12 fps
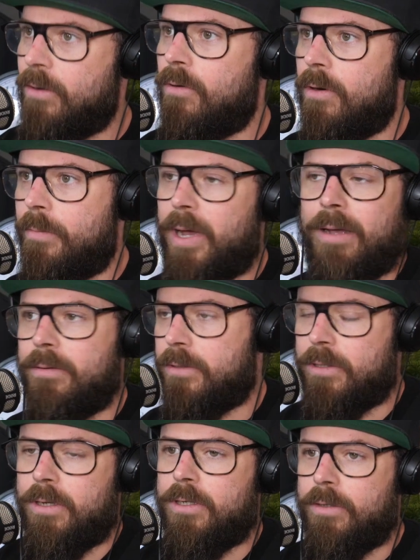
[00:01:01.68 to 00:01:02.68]
or about
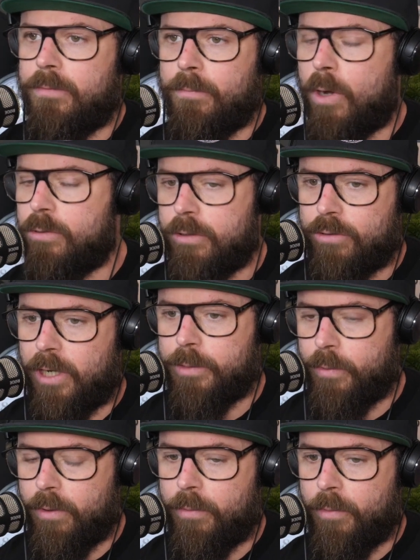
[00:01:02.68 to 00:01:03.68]
certain modes of
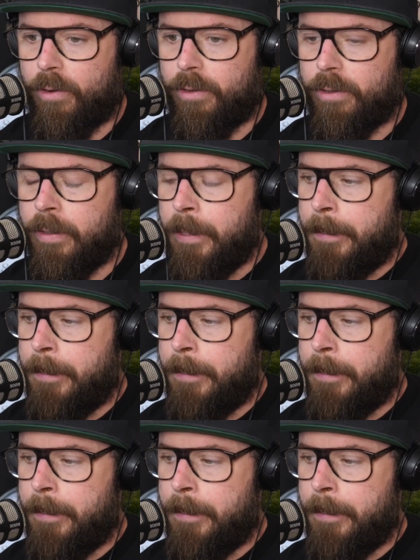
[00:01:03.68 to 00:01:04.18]
transport and whatnot.